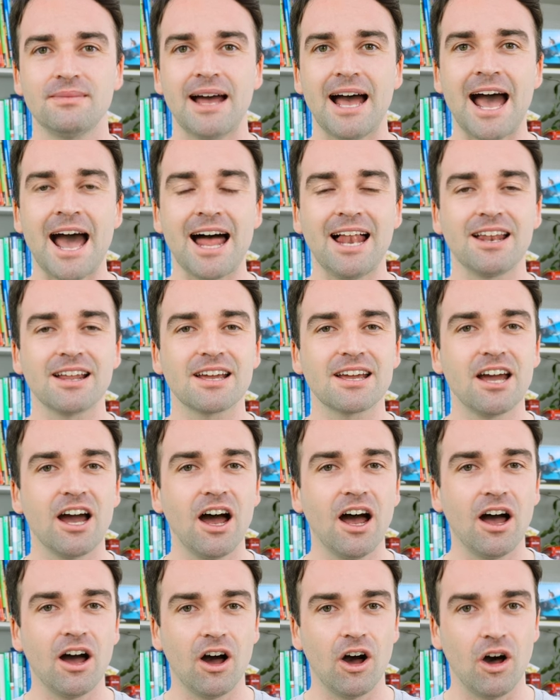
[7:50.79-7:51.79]

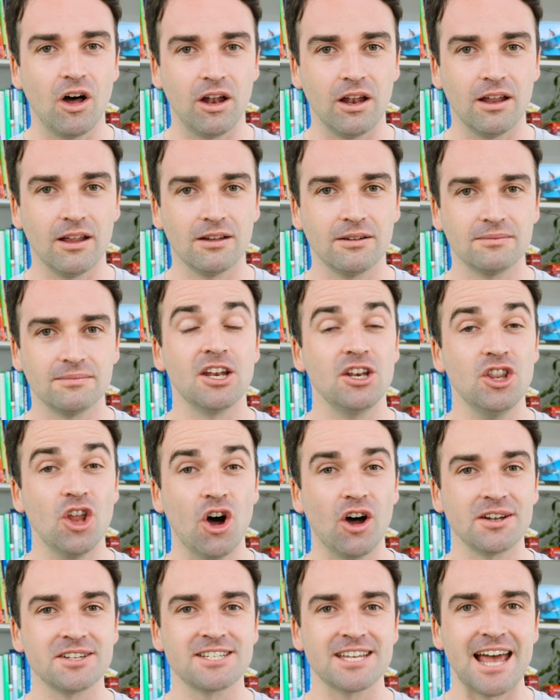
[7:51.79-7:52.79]
Alcohol.
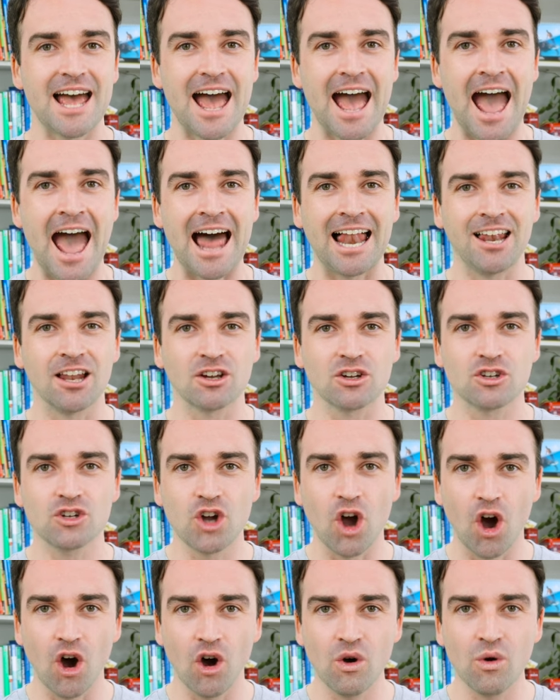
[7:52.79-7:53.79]
Not
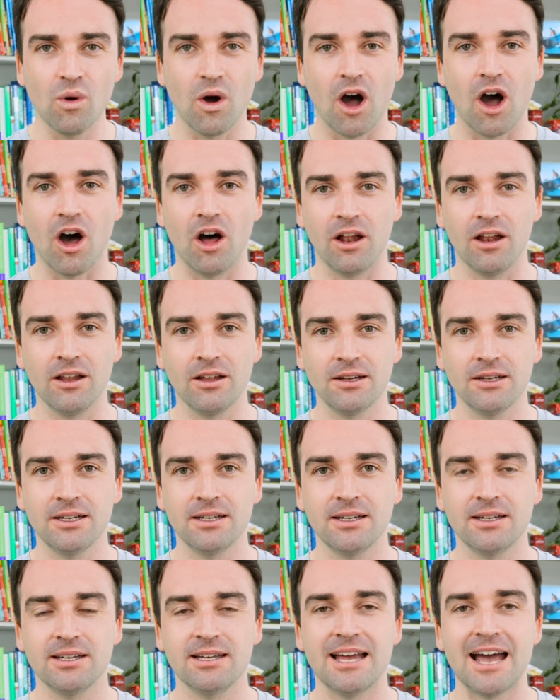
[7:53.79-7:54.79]
alcohol.
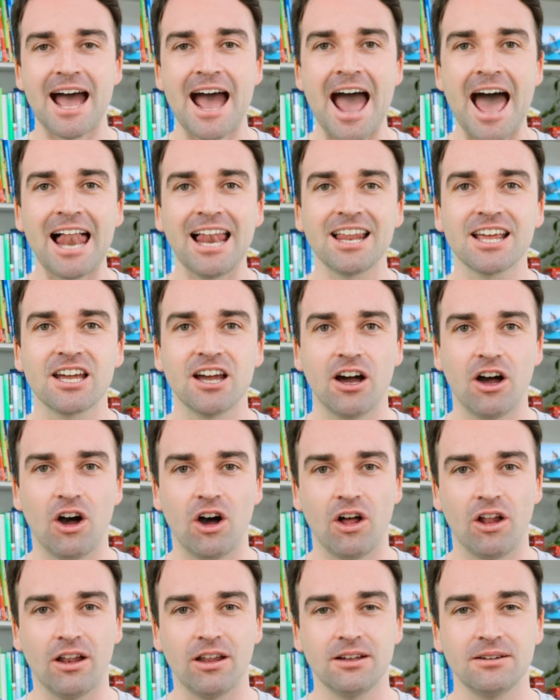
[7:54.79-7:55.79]

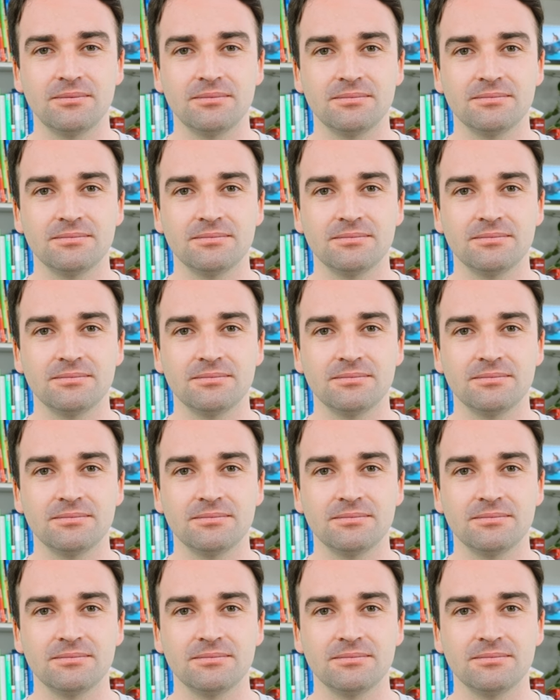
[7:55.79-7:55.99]
Alcohol.